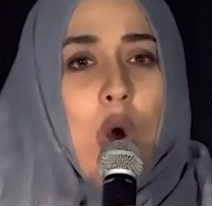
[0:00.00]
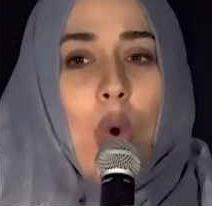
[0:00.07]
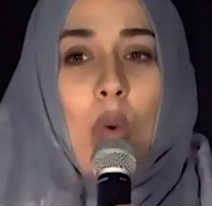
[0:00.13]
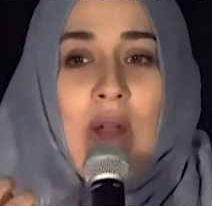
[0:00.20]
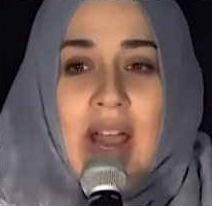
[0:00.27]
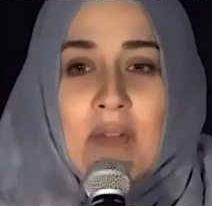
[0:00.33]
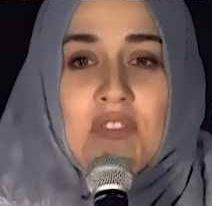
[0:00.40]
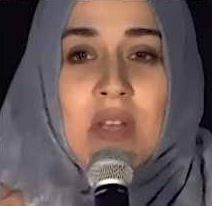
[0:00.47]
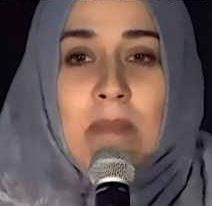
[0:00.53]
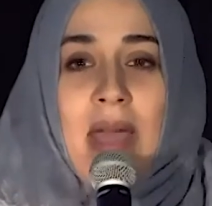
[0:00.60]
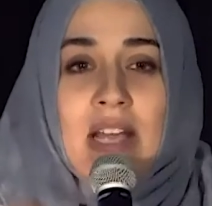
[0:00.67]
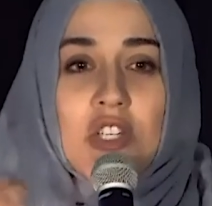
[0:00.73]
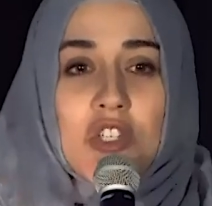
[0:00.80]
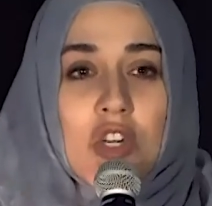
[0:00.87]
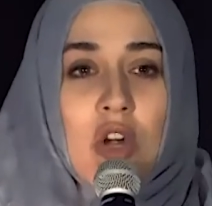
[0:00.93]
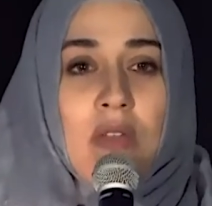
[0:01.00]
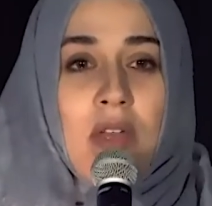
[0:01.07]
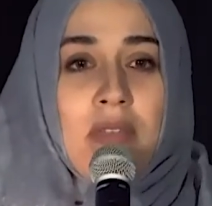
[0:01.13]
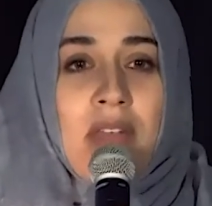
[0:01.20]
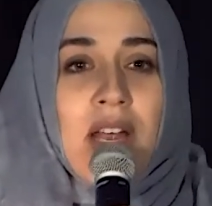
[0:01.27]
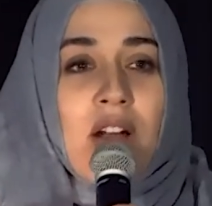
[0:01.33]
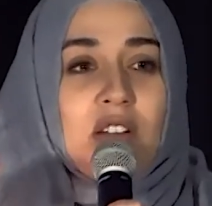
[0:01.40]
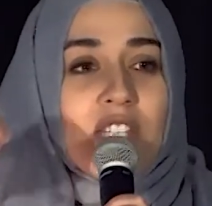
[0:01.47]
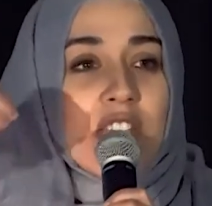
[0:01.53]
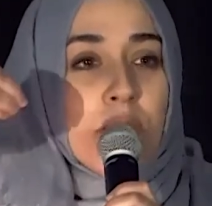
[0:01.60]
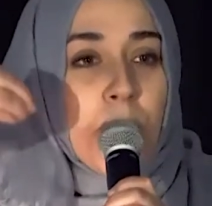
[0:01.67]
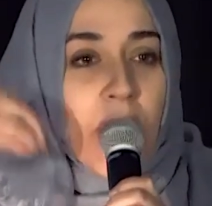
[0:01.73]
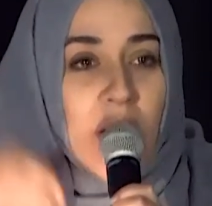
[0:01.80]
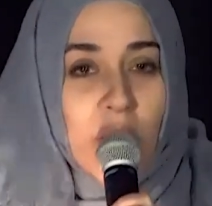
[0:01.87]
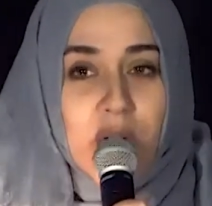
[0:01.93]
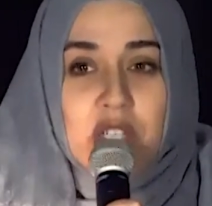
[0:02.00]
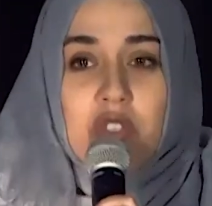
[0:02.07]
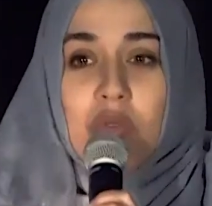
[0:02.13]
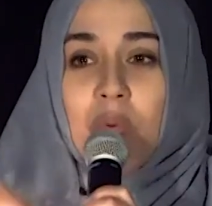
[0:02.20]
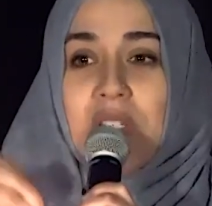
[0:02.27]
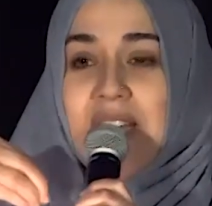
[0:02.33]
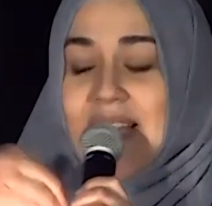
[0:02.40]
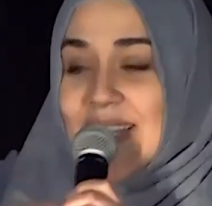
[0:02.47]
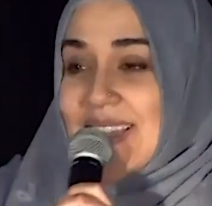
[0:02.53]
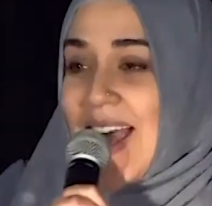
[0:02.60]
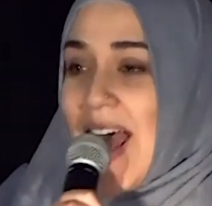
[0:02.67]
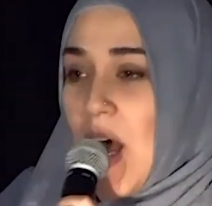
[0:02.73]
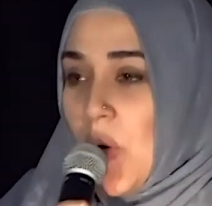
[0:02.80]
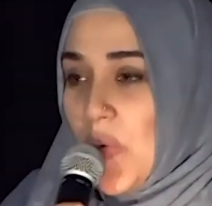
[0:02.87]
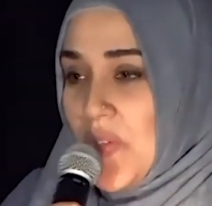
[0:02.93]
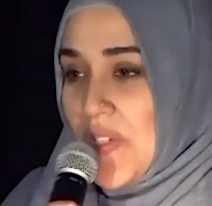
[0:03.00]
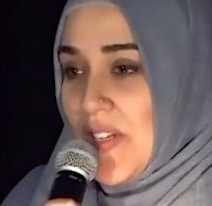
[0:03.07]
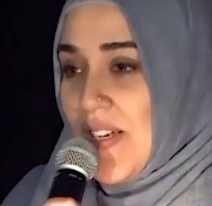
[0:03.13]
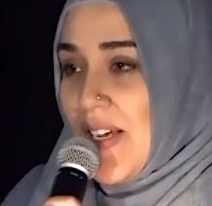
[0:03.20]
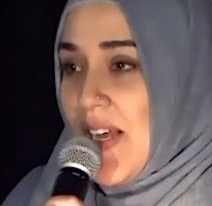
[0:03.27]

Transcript: we have to make sure that they are spiritually sound.